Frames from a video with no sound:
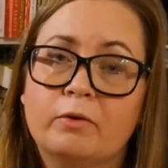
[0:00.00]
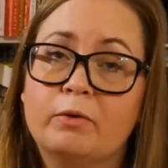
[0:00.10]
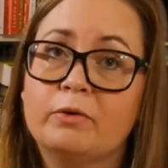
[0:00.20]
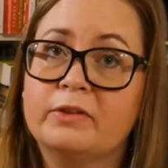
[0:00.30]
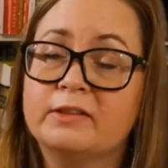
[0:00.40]

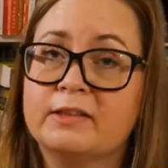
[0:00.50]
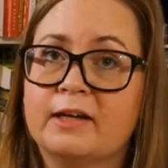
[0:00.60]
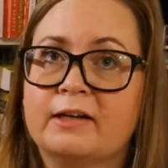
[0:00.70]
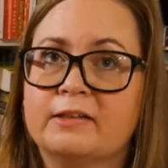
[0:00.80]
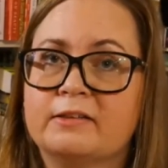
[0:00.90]
All these
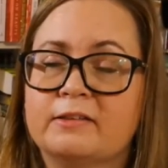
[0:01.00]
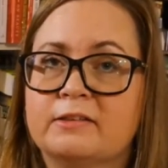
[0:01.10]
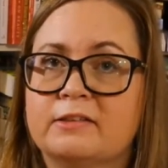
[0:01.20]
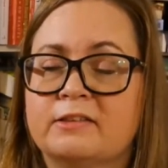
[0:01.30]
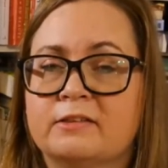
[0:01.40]

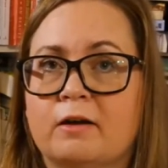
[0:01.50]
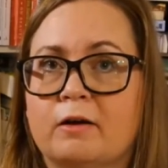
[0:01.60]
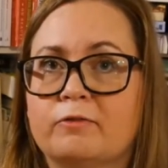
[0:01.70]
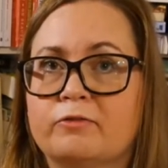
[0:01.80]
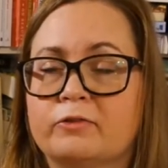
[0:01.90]
characters
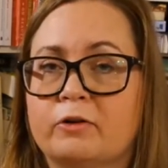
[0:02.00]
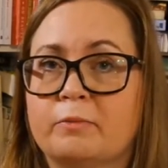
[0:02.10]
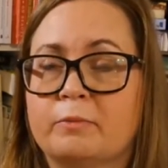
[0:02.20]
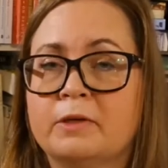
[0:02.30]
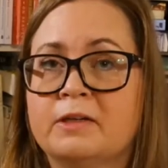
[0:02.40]
are from
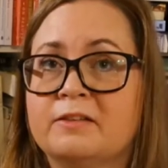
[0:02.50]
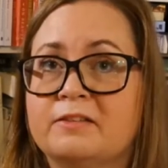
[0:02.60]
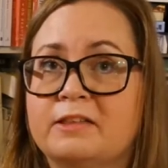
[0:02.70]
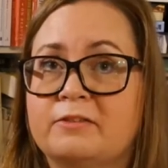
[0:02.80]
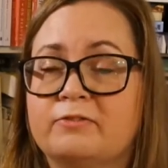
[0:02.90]

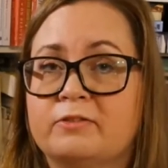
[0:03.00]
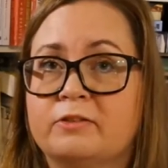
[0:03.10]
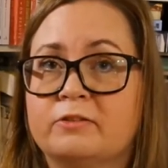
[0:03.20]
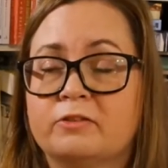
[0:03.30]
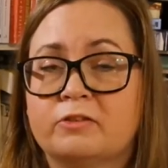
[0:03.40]

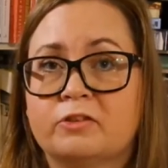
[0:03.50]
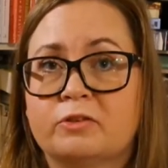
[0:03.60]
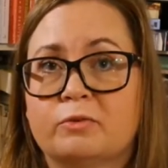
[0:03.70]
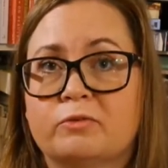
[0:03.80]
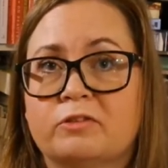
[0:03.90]
different
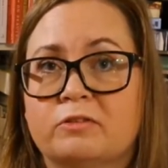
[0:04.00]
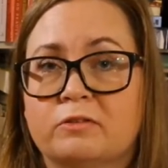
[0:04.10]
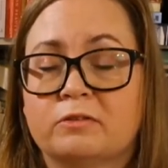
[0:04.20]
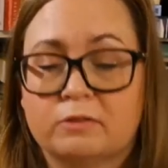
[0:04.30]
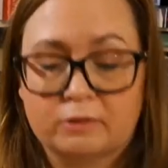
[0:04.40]

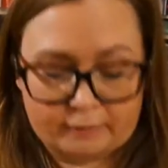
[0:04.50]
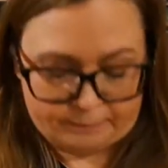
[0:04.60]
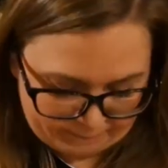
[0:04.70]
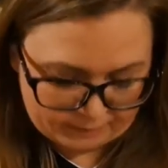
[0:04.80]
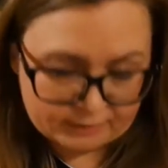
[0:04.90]
social
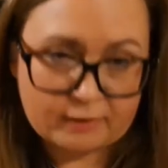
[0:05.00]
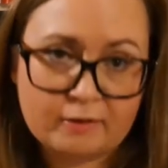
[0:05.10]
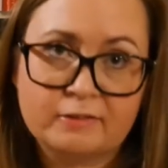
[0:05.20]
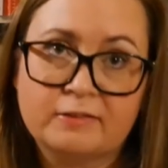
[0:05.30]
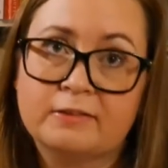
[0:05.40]
um,
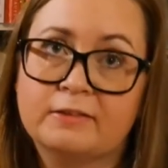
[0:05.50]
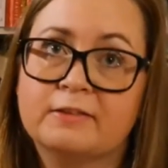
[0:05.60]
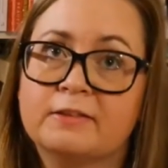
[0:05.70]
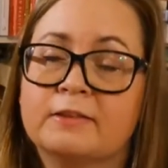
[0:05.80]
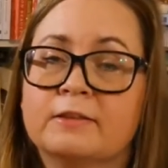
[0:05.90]

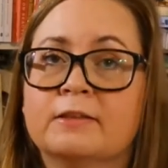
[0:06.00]
classes.